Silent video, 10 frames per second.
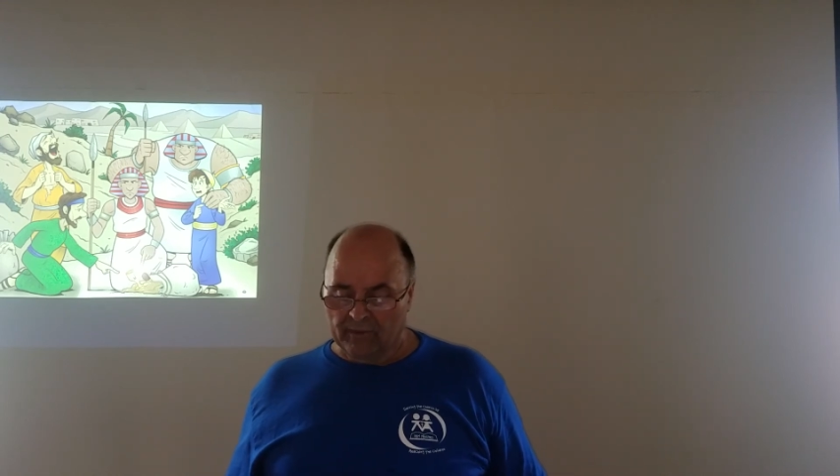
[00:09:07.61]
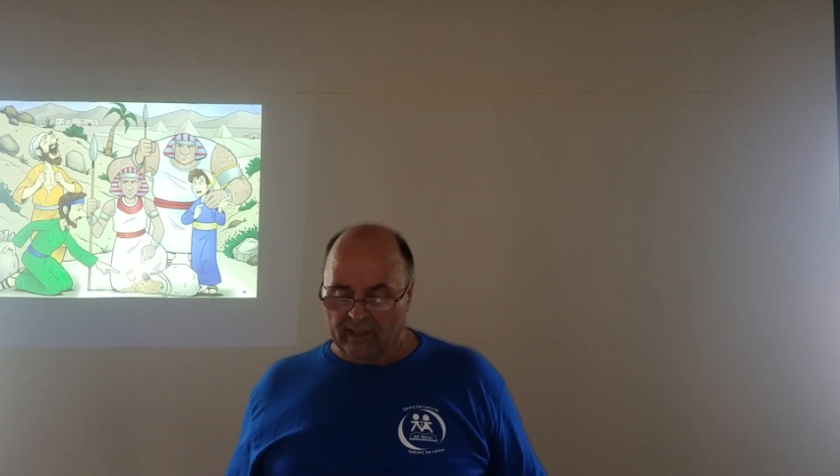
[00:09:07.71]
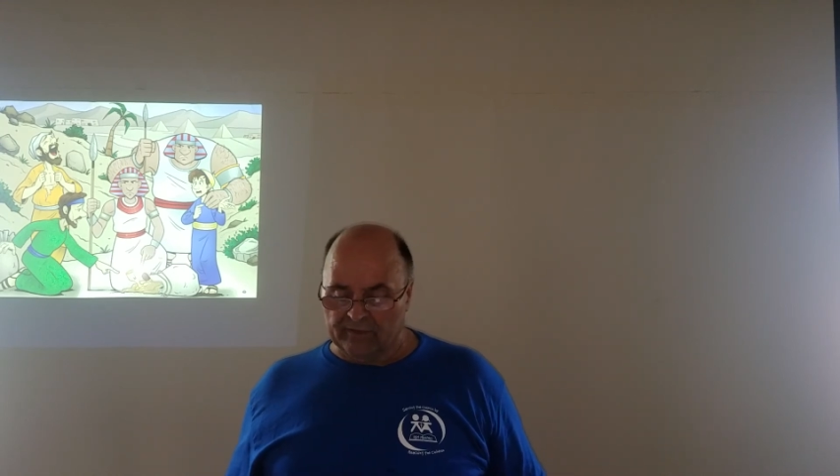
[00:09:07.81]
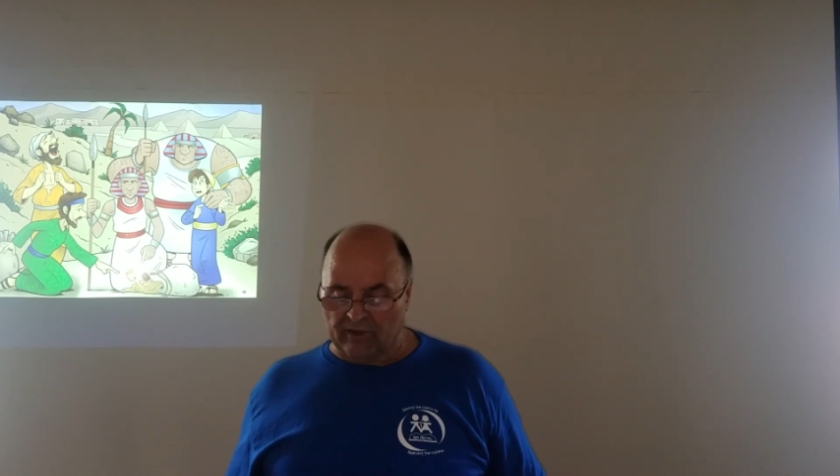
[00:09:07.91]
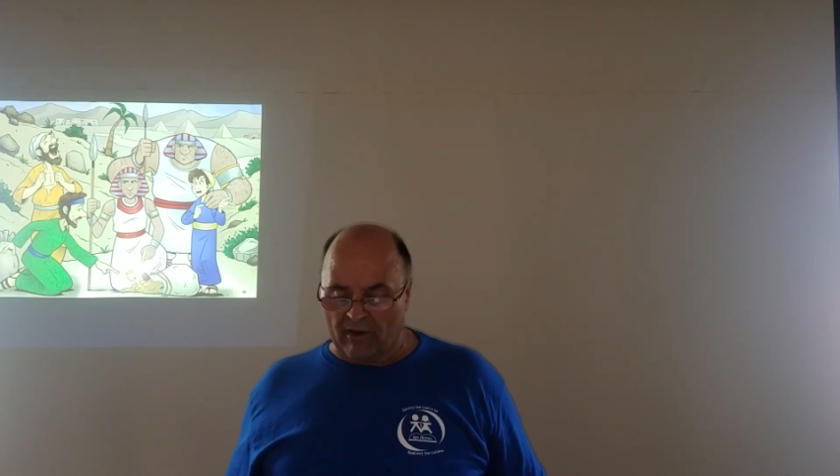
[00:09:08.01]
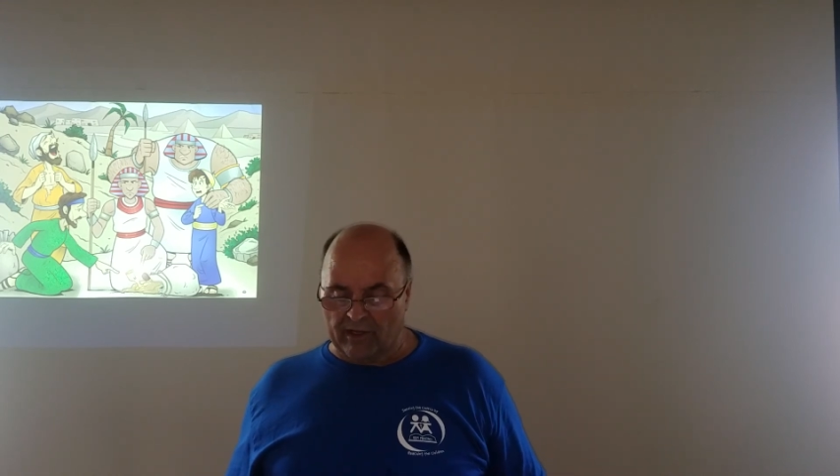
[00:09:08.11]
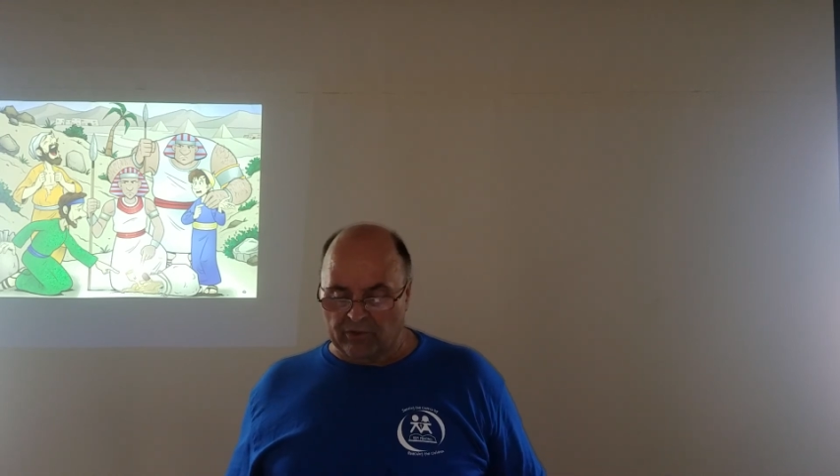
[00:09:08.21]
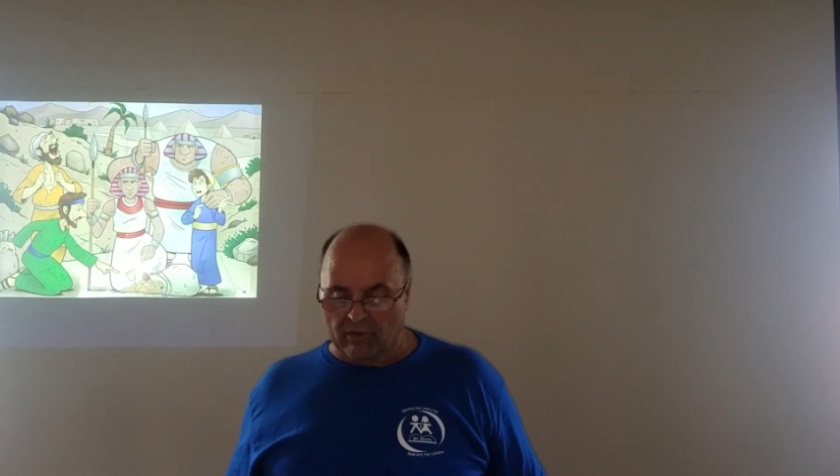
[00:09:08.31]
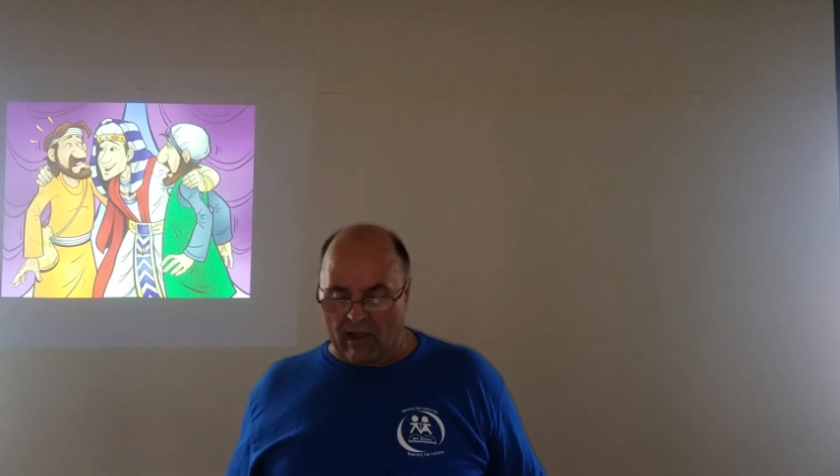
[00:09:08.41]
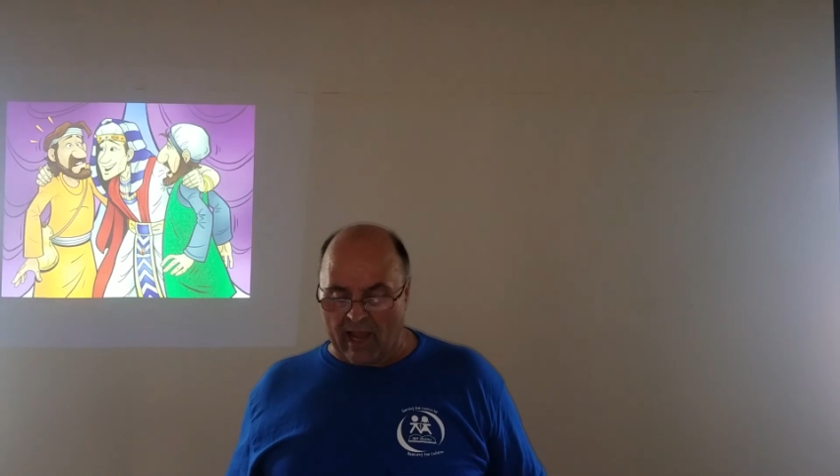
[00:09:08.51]
he
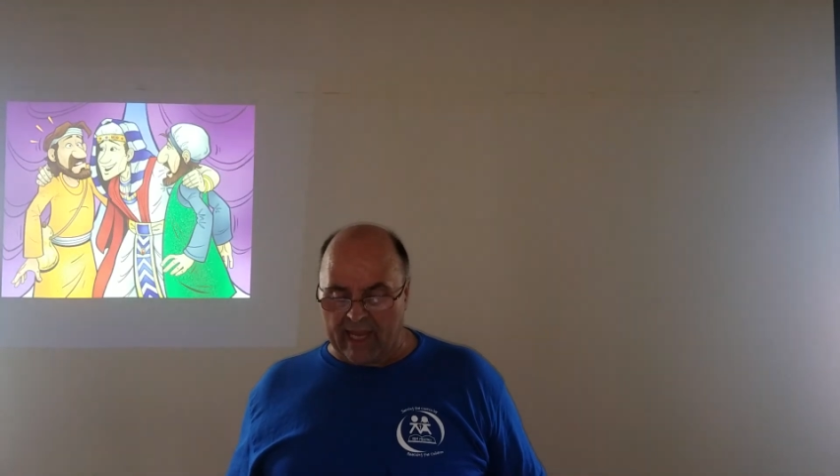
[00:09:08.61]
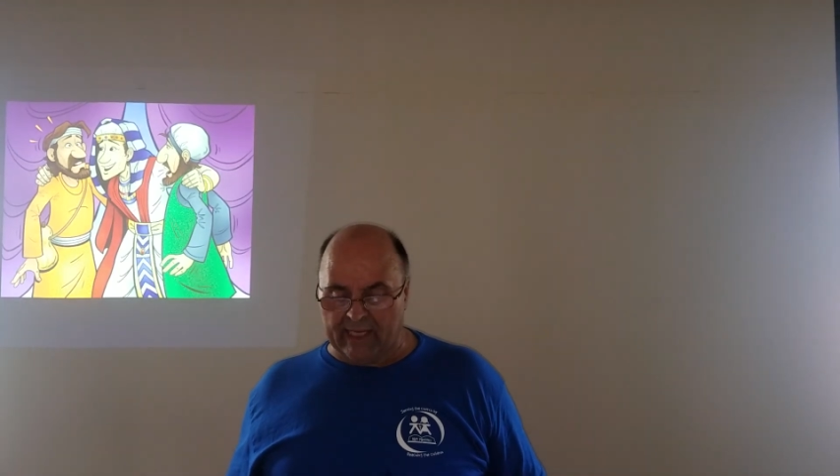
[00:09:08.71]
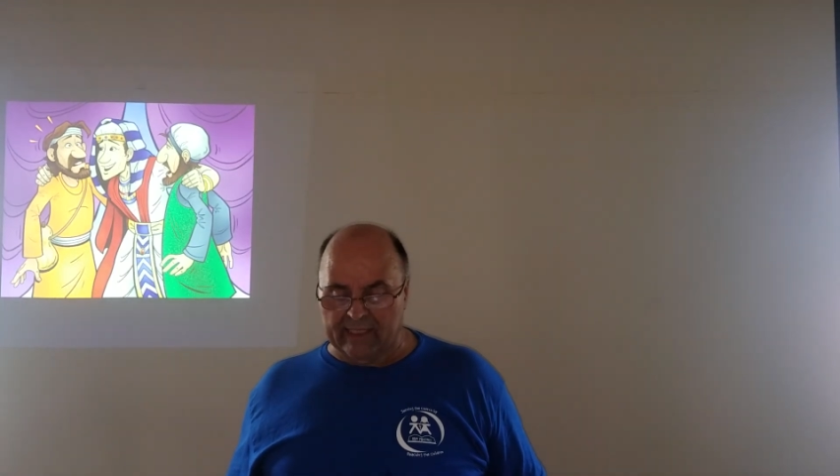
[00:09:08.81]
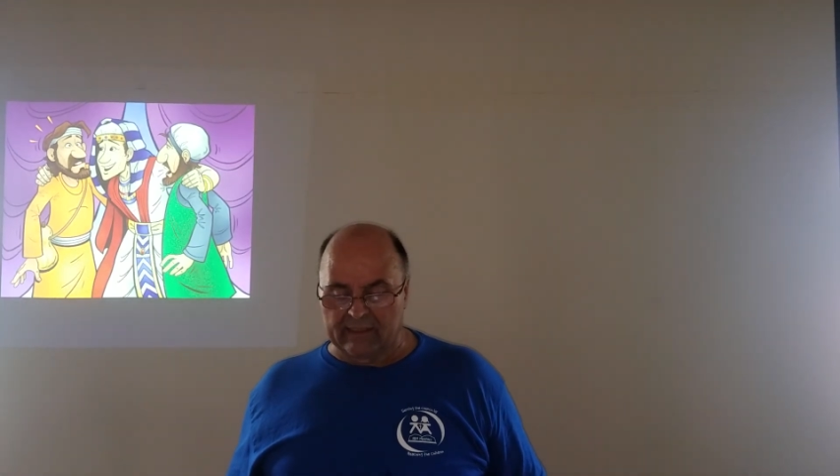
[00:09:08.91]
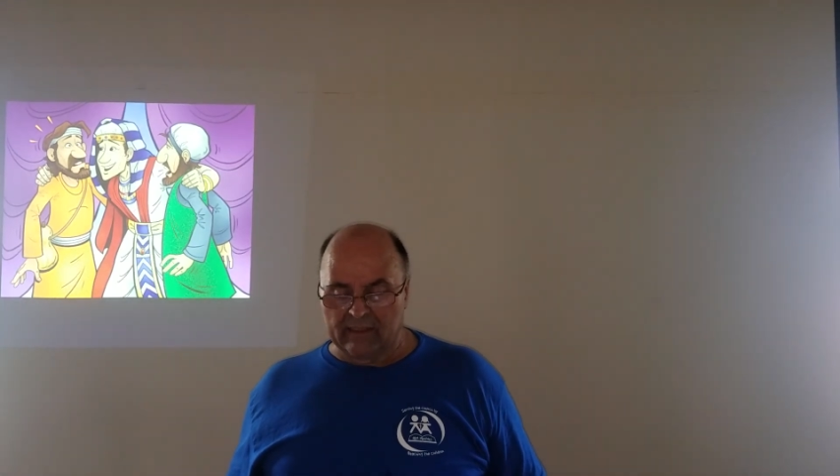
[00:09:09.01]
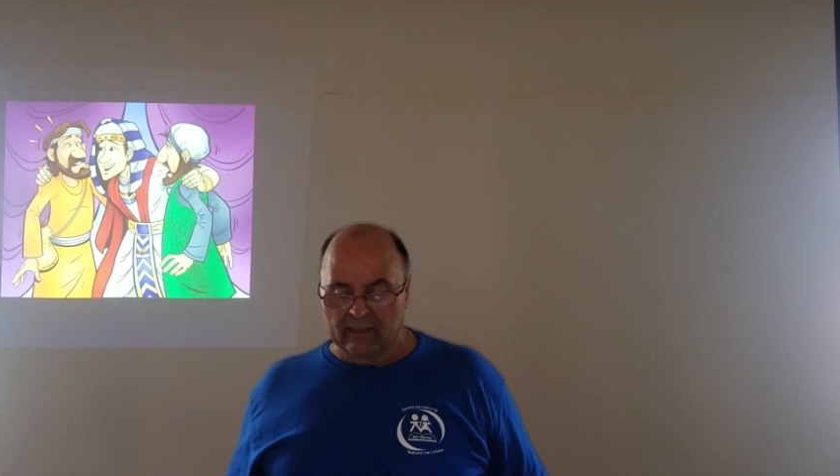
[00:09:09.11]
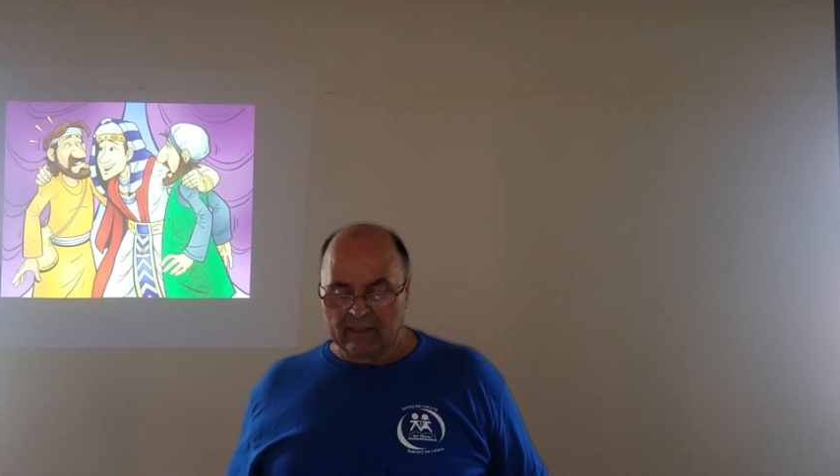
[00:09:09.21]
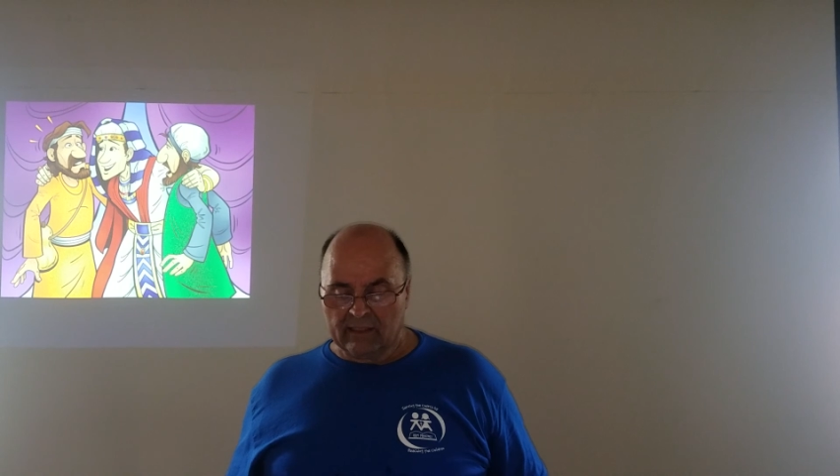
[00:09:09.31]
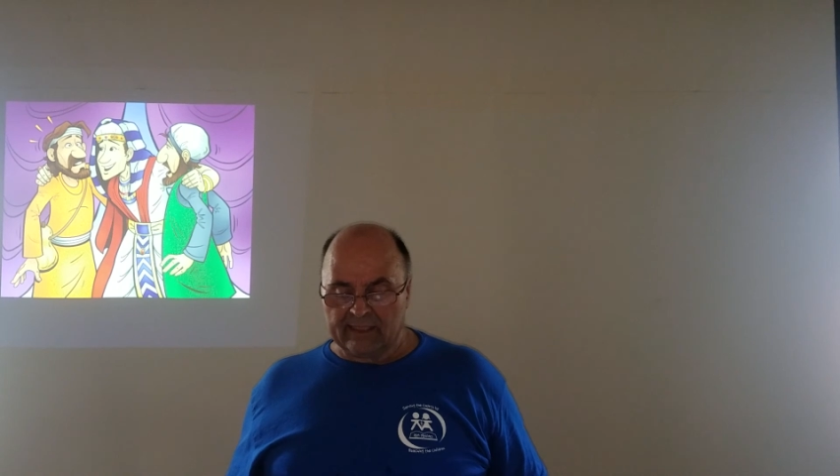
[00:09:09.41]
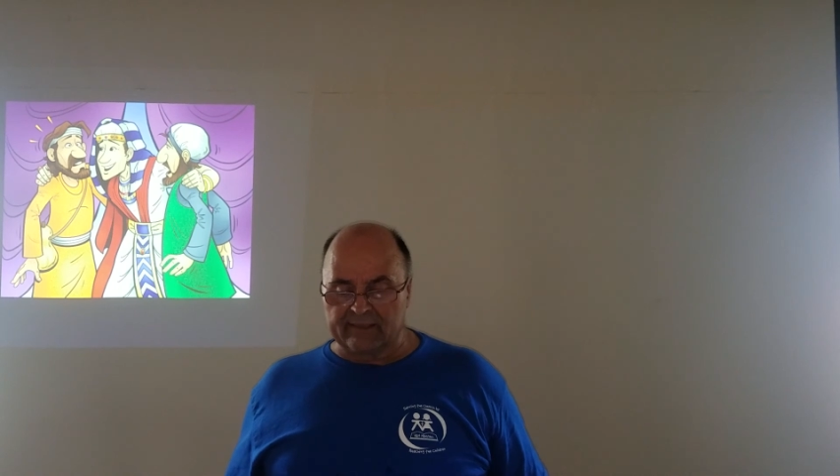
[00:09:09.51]
started crying, and
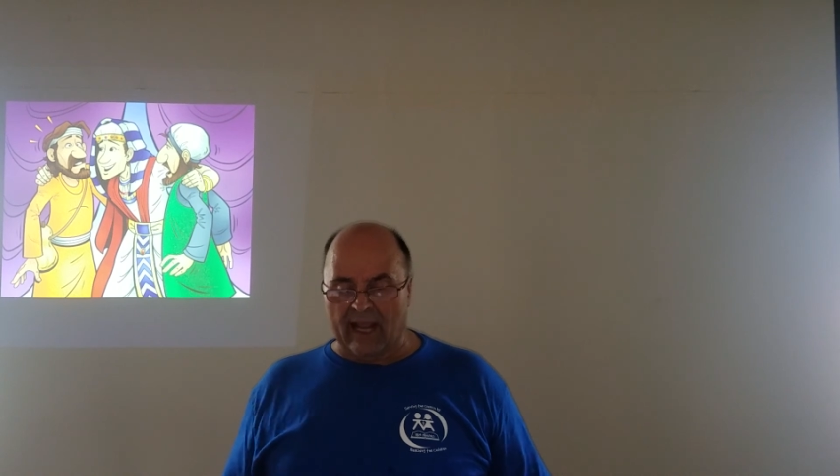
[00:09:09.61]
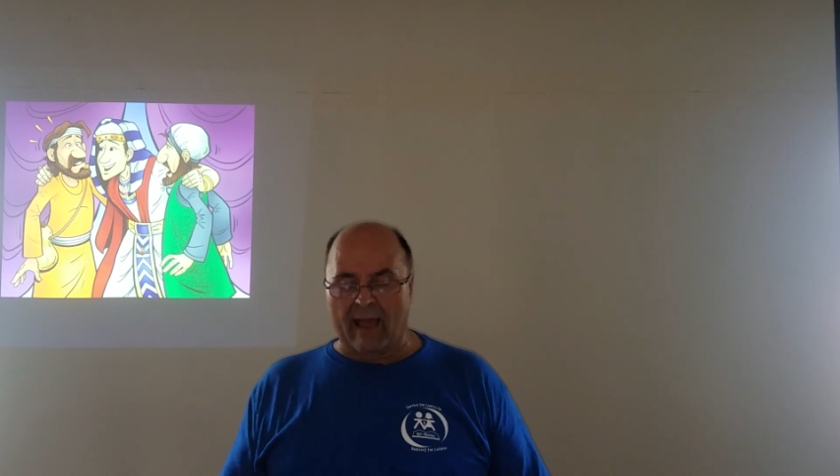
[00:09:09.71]
he said,